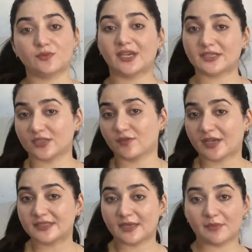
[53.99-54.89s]
we
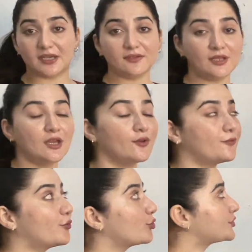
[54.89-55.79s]
categorize them in
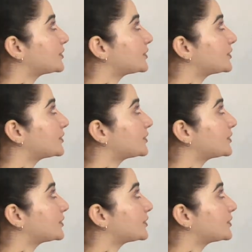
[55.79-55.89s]
4